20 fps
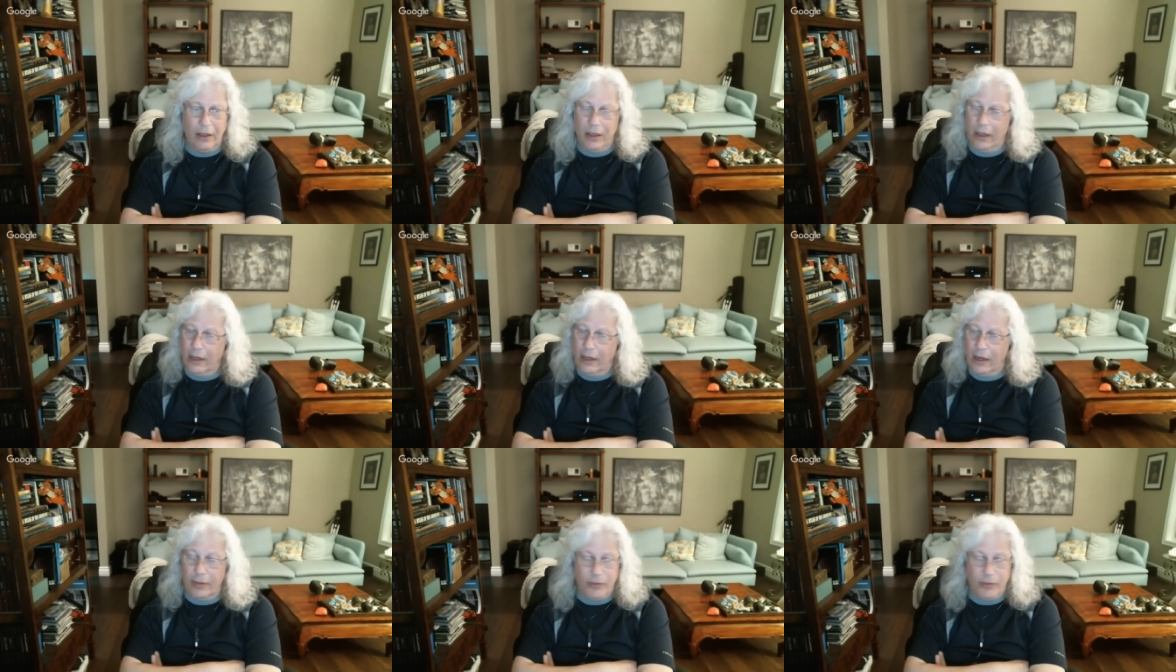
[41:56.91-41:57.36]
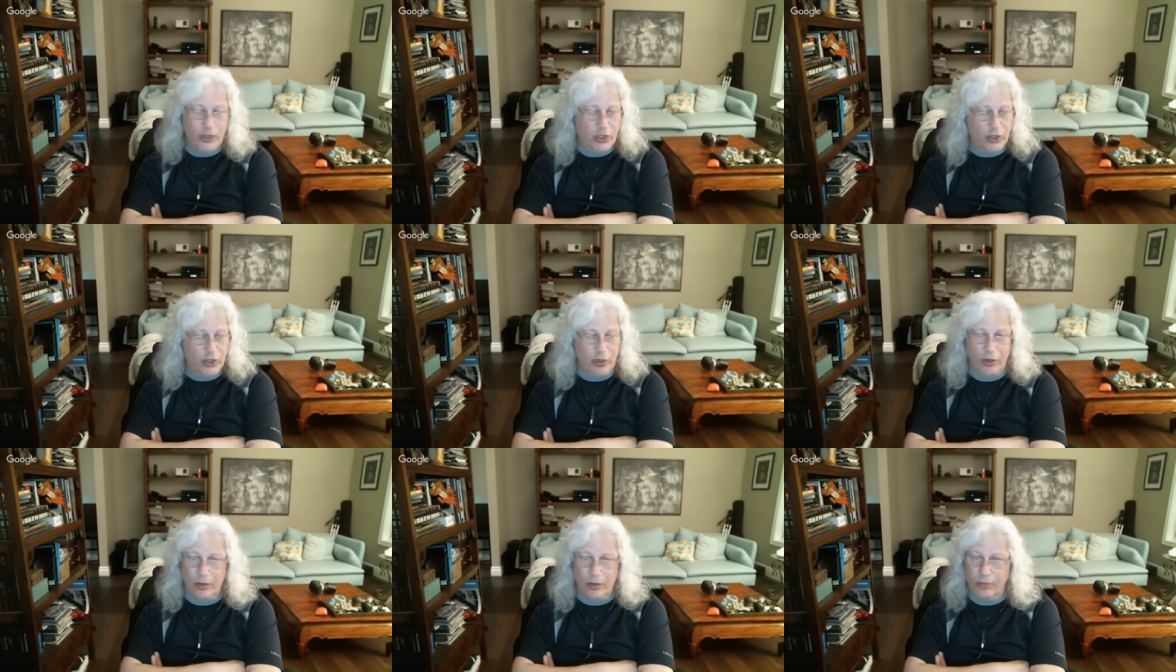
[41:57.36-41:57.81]
and I'm
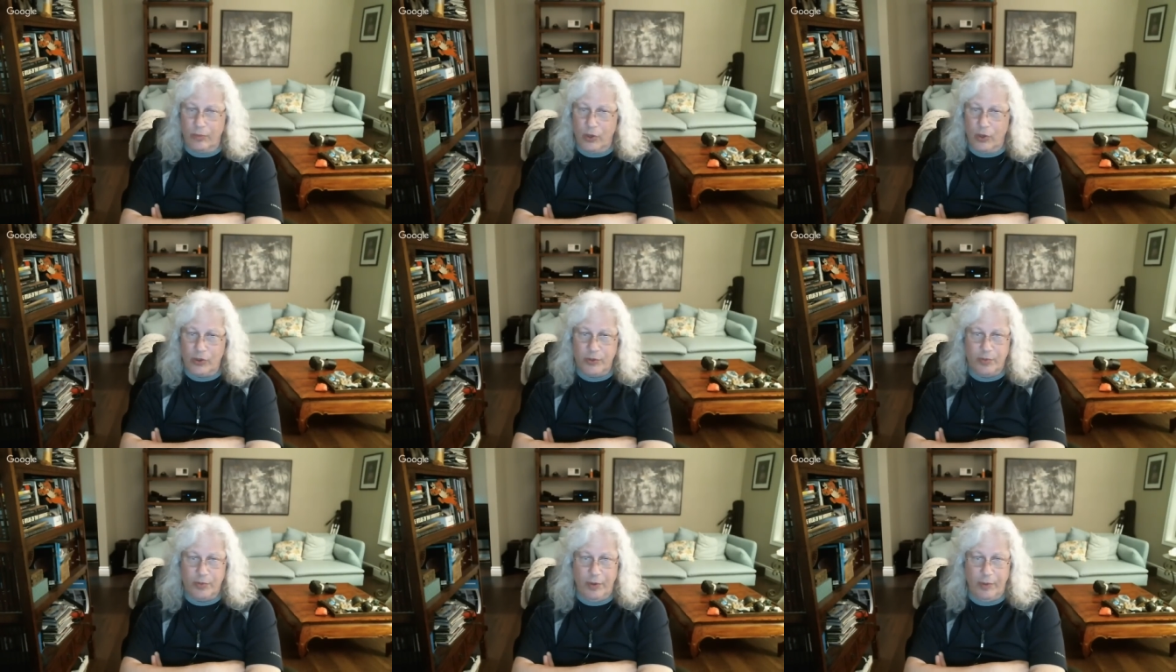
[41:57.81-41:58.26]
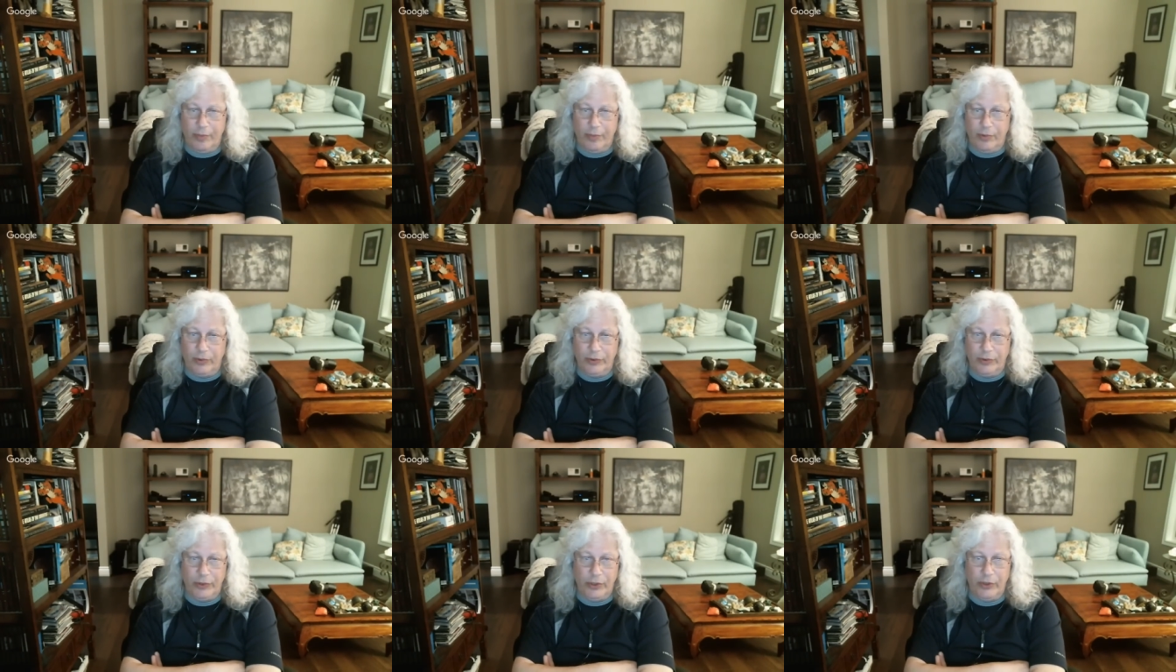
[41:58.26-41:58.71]
sure most
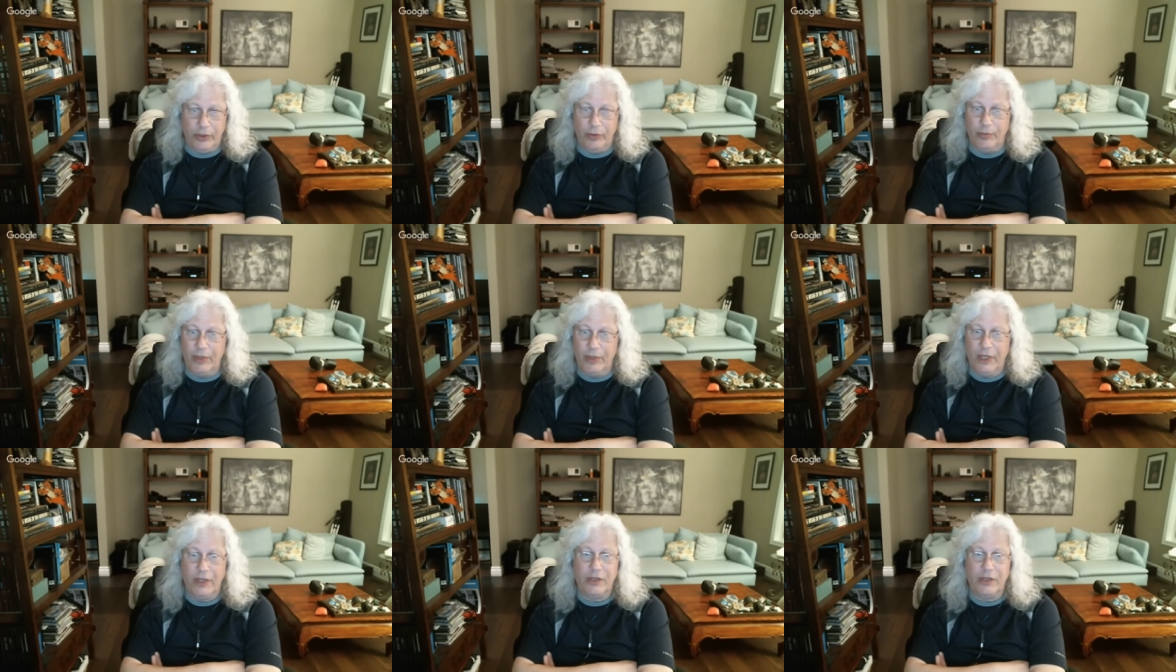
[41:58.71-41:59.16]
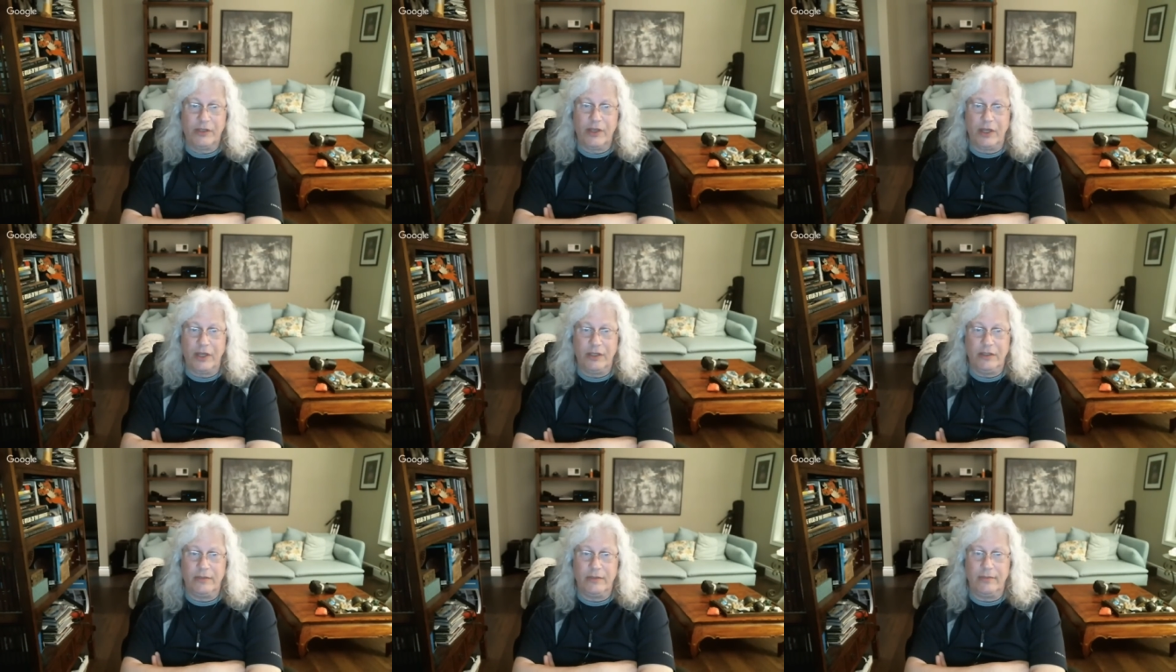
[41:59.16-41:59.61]
people do because I,
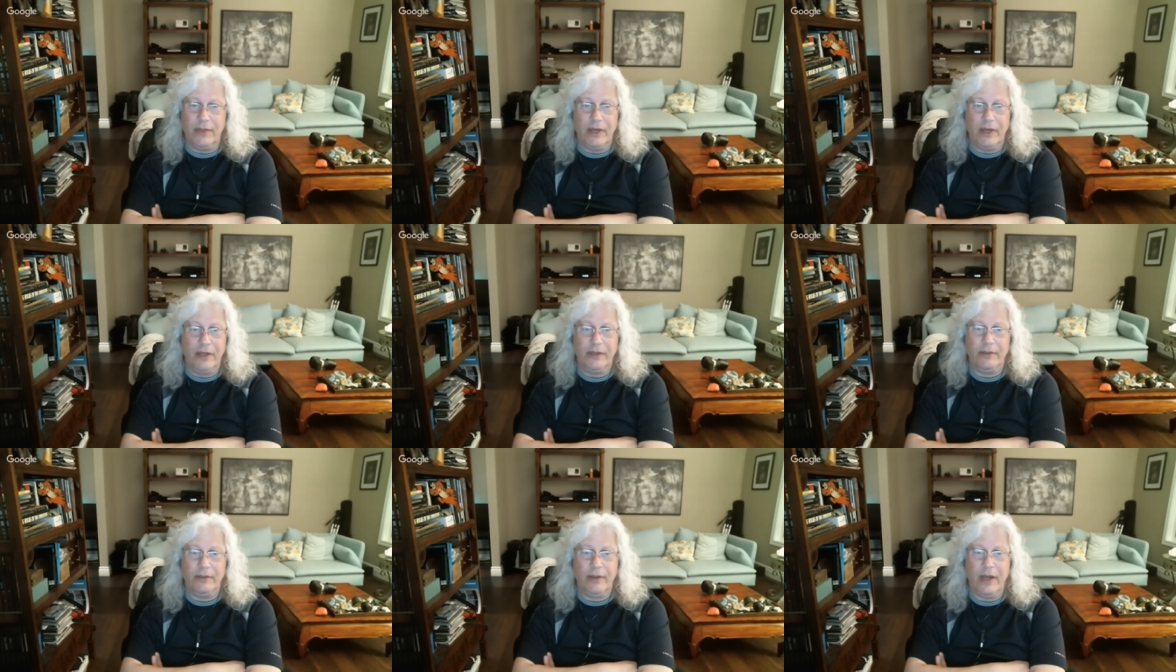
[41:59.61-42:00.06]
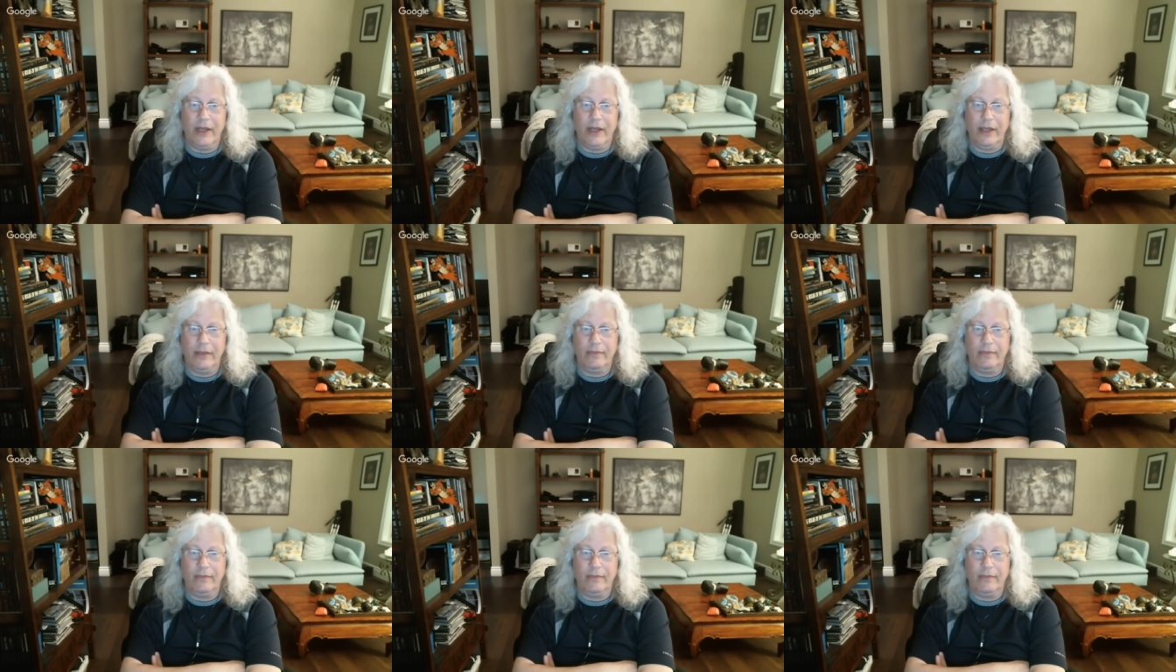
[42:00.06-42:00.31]
I, I